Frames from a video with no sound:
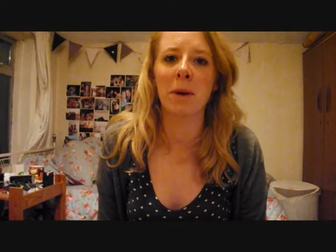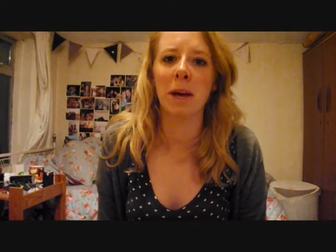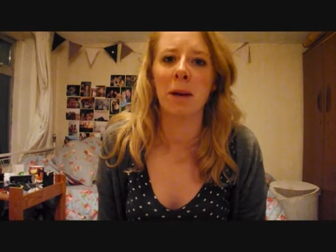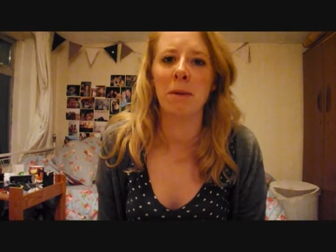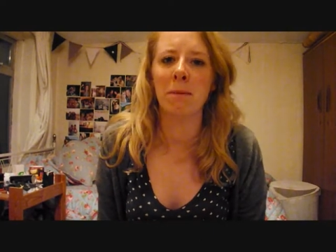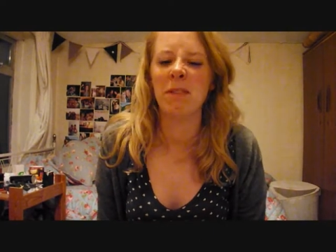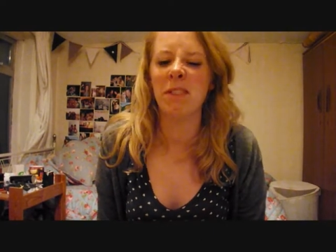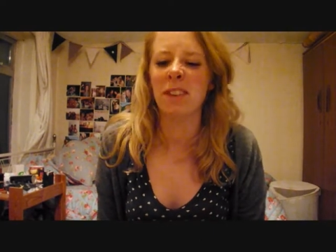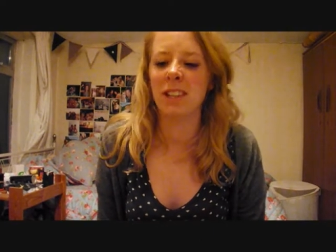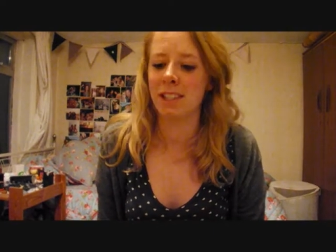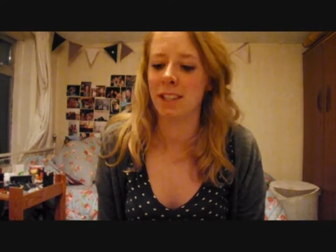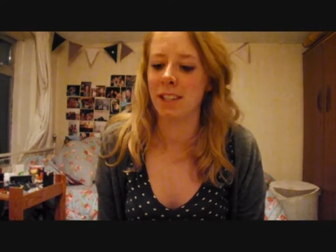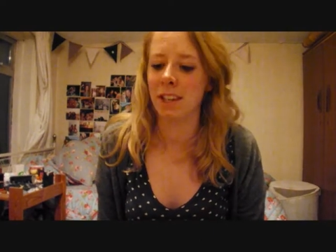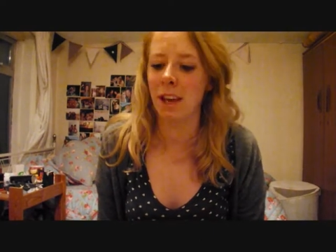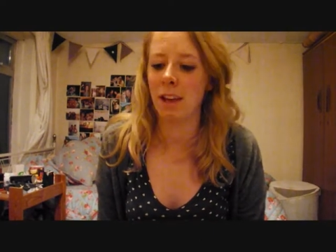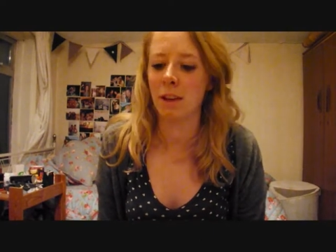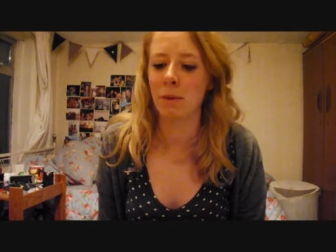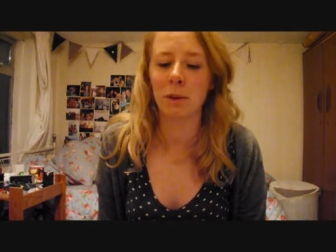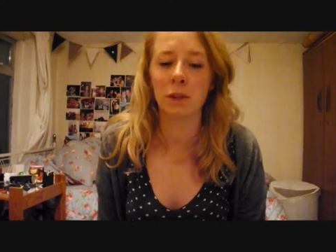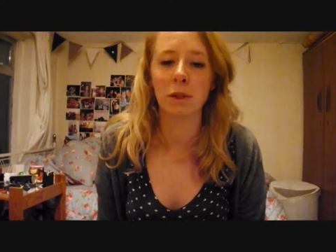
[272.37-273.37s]
If
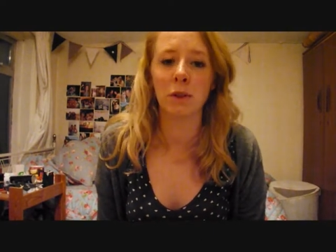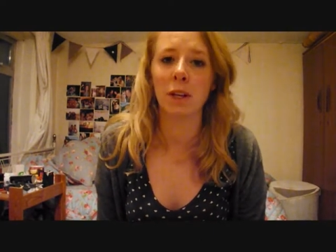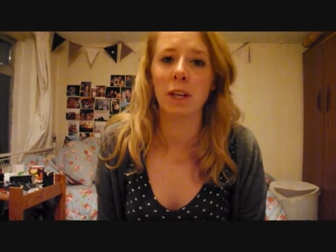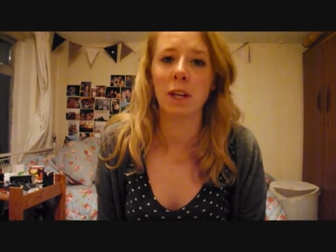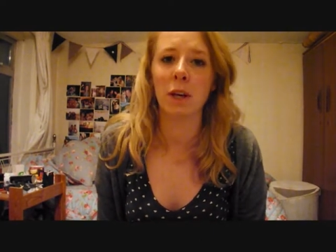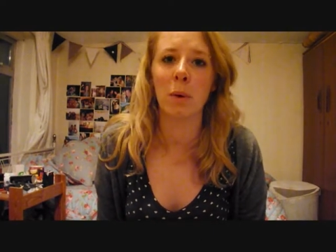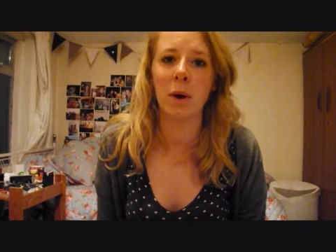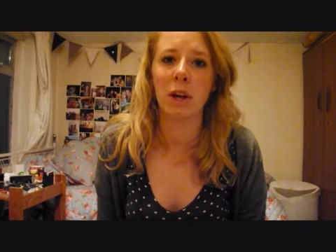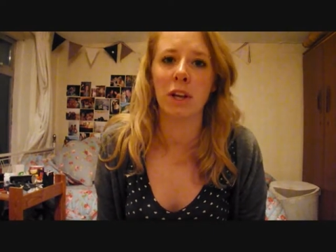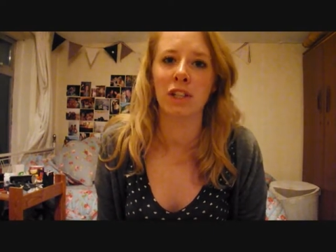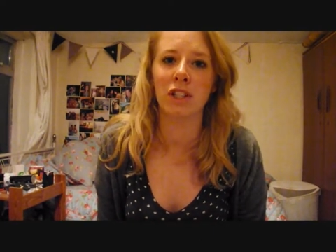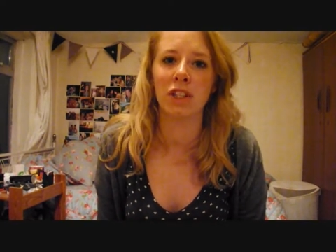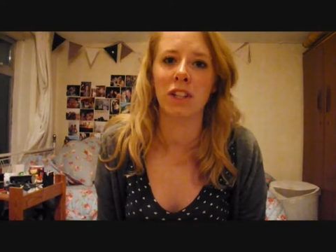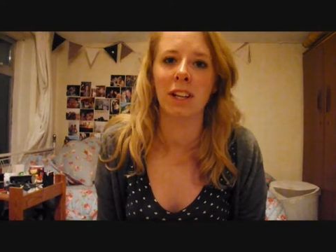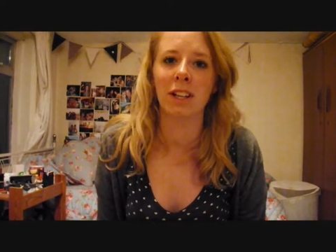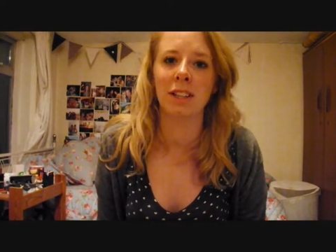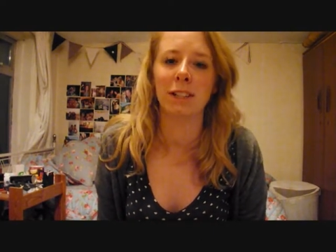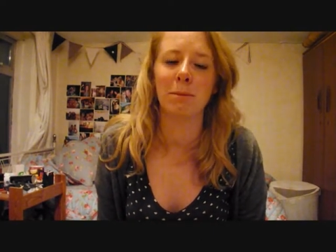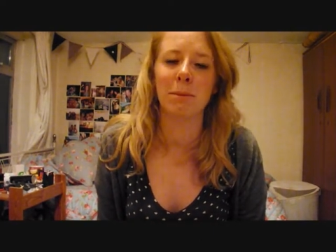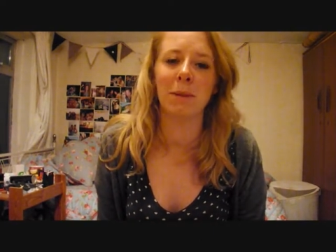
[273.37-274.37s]
anyone's got any
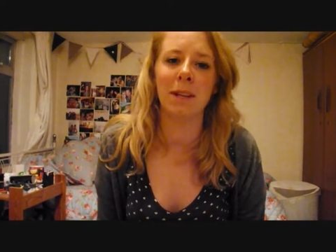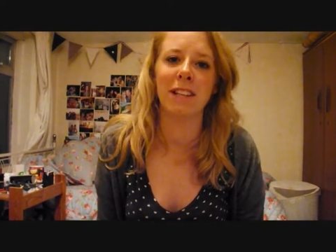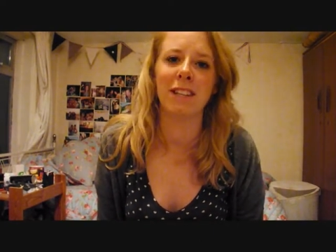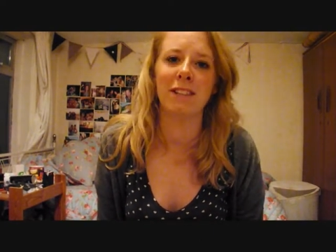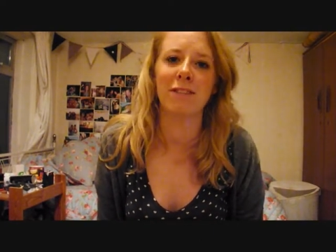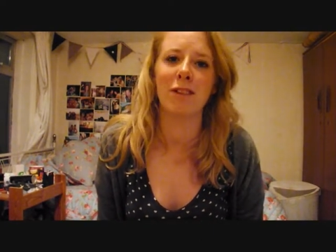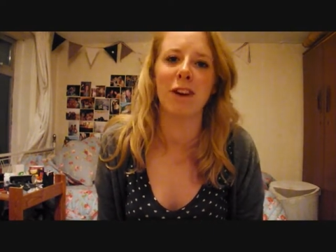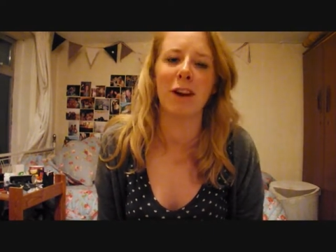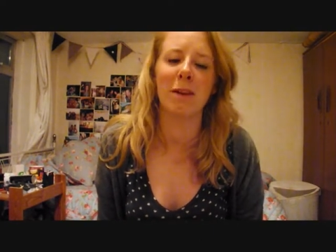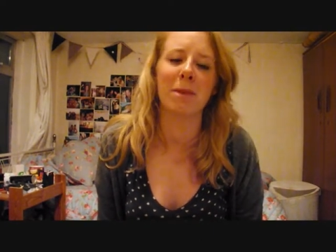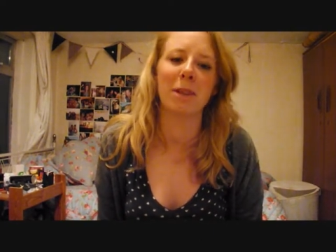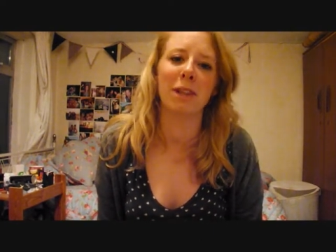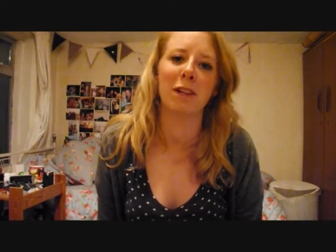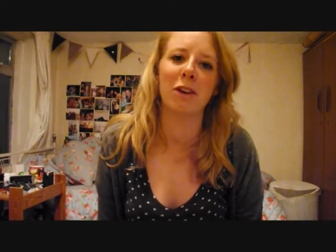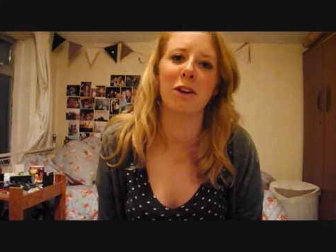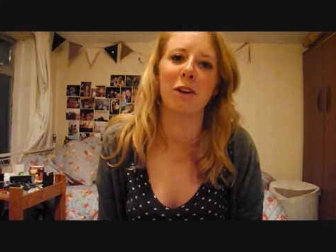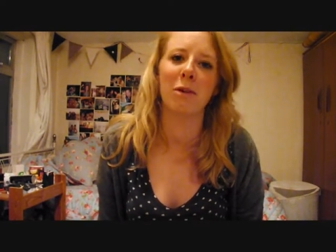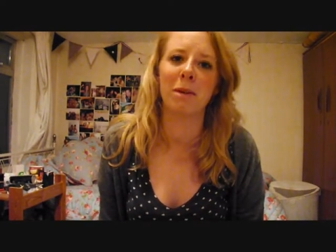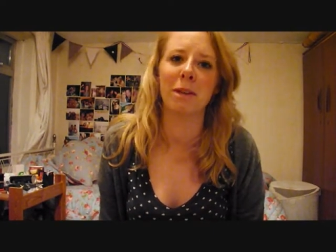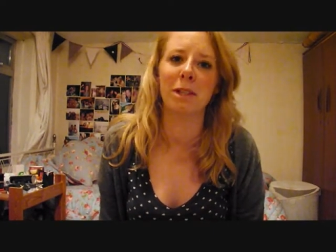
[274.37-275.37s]
questions, please write them in the
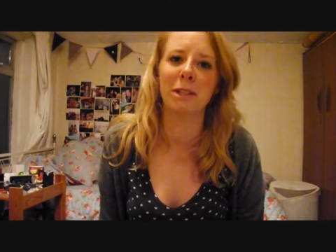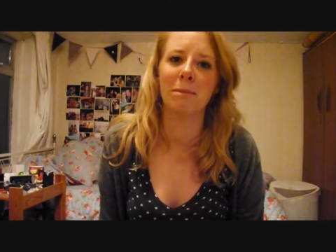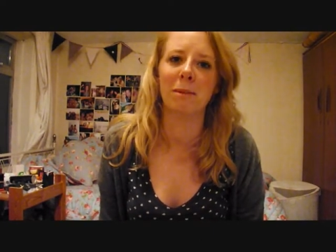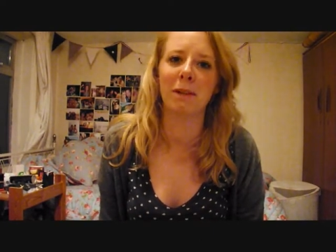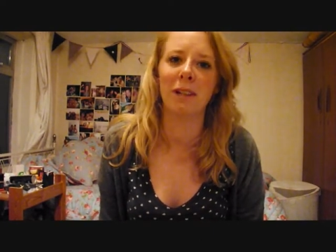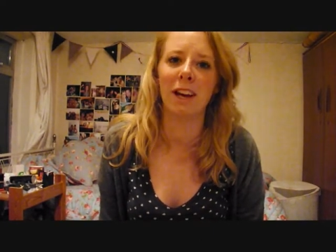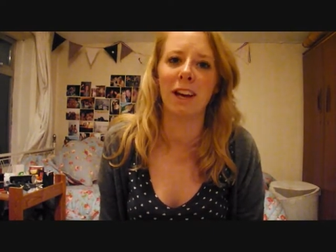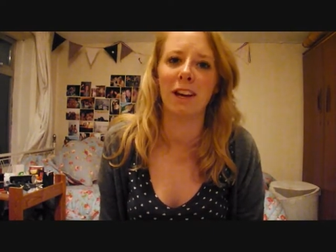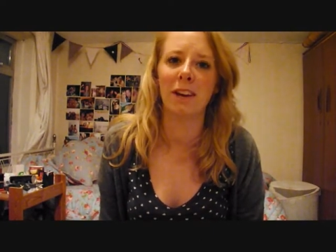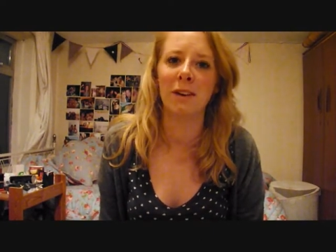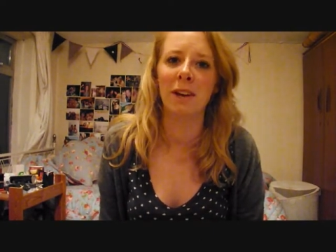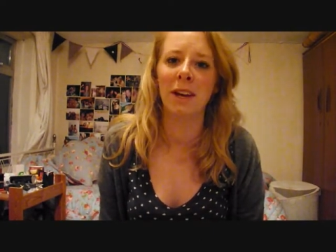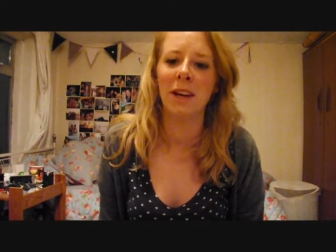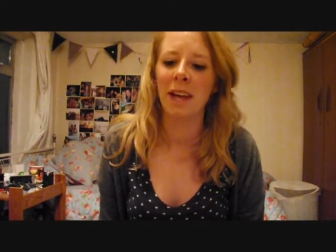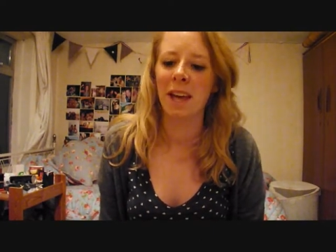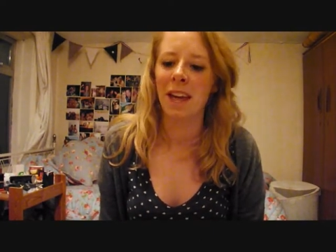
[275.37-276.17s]
comments below.